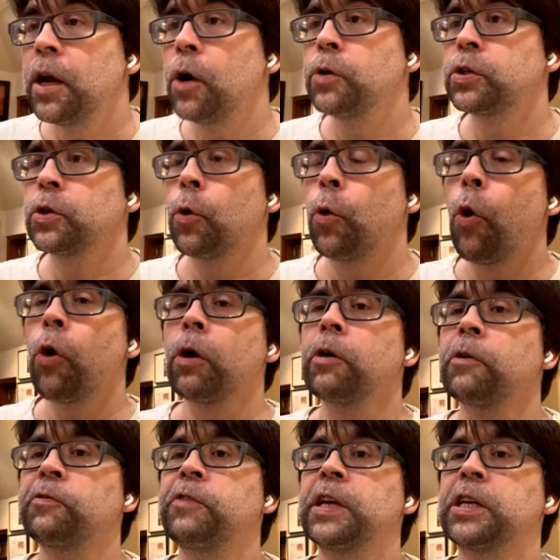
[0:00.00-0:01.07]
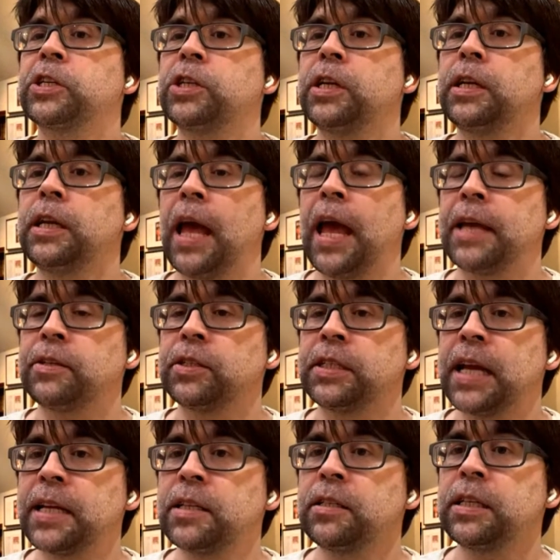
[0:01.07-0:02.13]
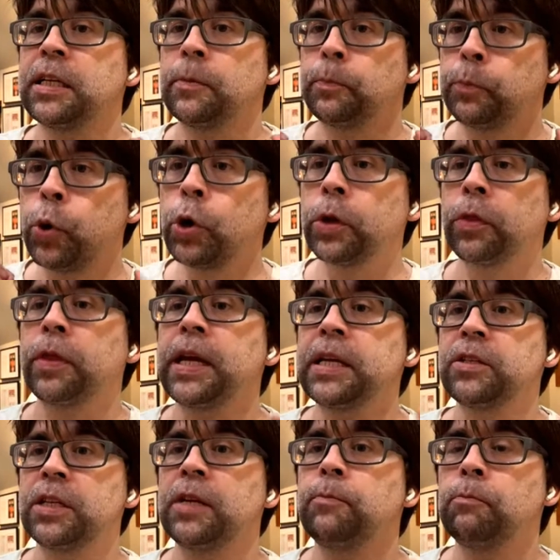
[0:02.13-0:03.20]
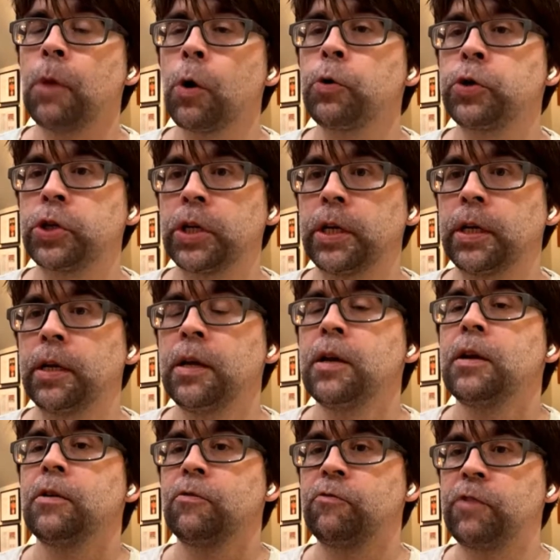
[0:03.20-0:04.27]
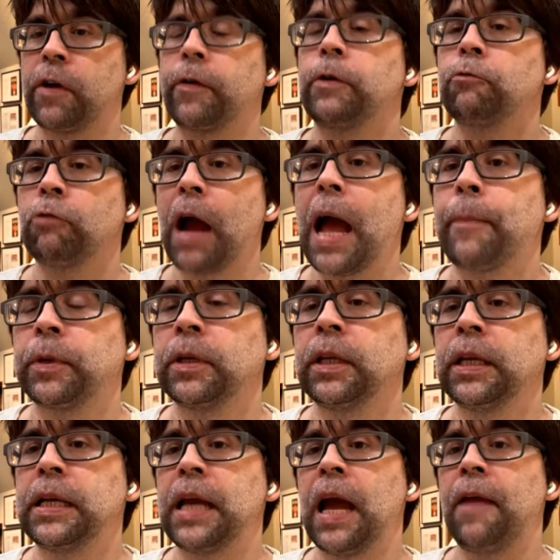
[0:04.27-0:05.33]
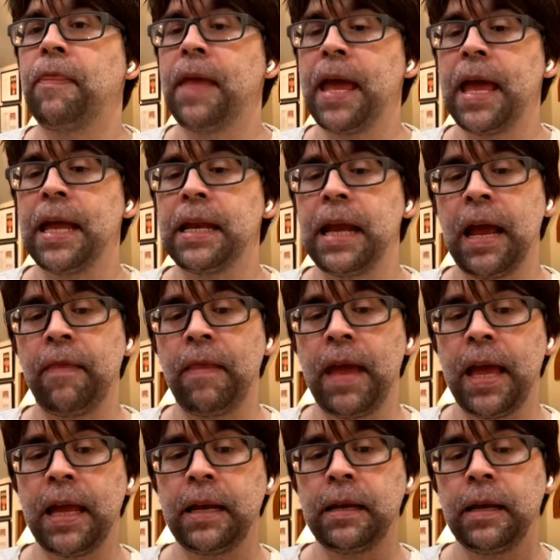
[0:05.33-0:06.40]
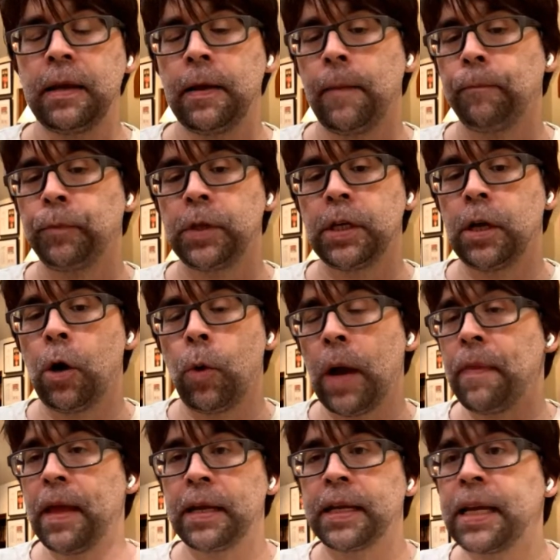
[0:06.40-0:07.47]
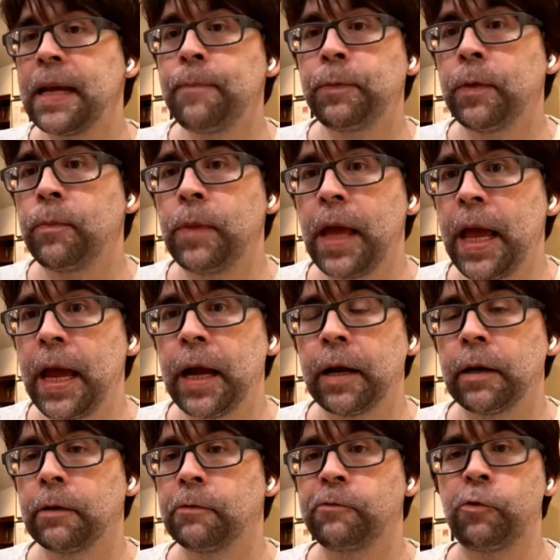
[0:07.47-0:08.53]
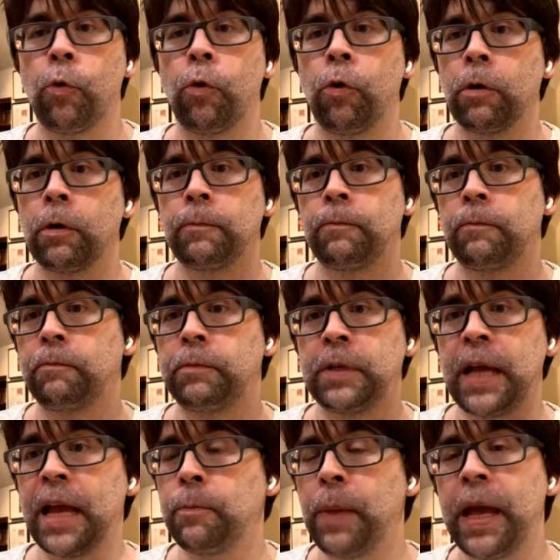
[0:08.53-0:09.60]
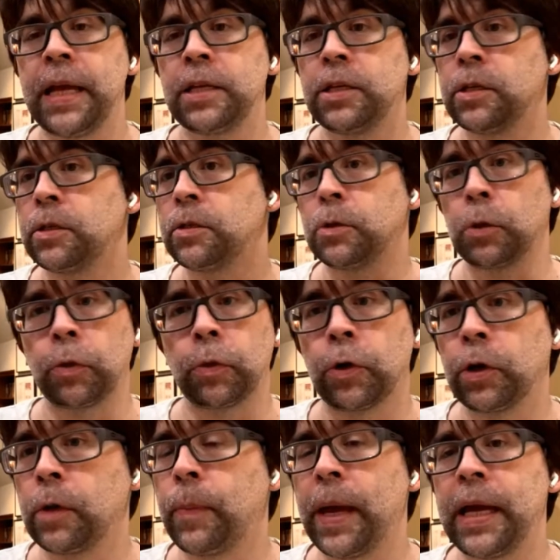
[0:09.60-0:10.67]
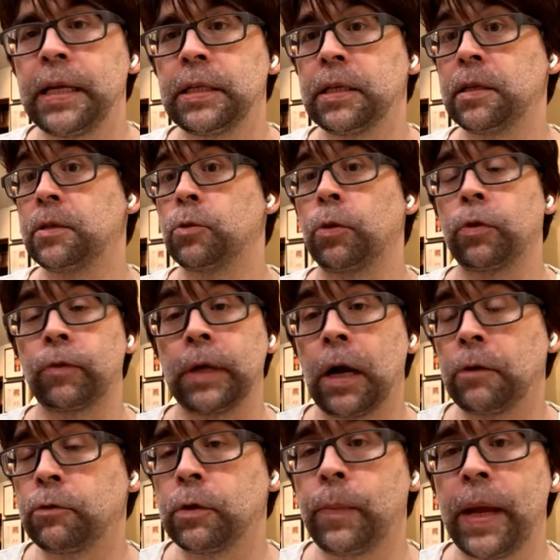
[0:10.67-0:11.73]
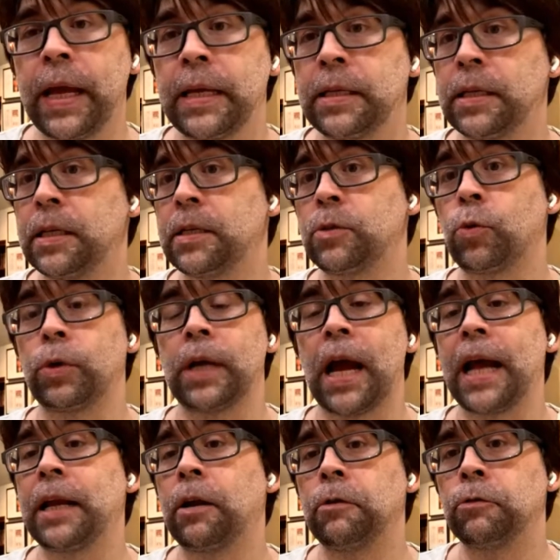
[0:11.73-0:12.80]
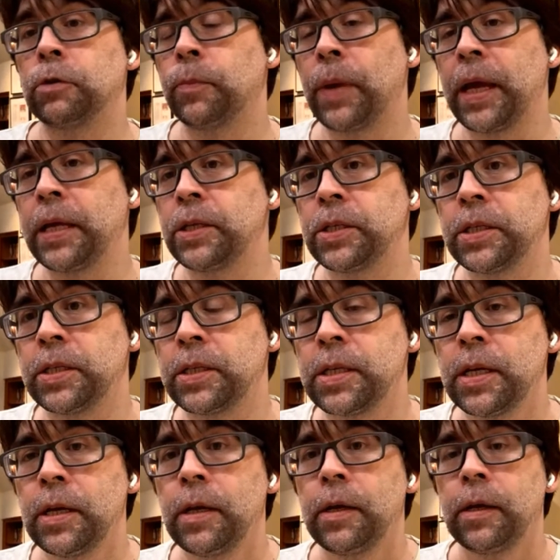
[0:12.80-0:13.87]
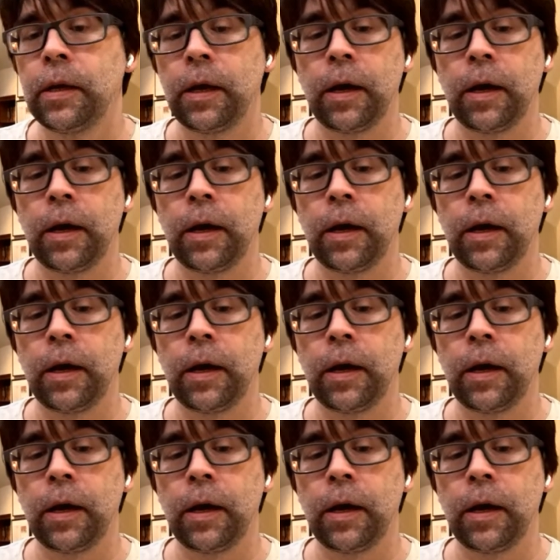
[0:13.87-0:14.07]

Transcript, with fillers: you know so horror fiction has a tendency to put things in motion very rapidly and then and then you know and then keep them there for 10 pages or 30 pages or 300 pages or 900 pages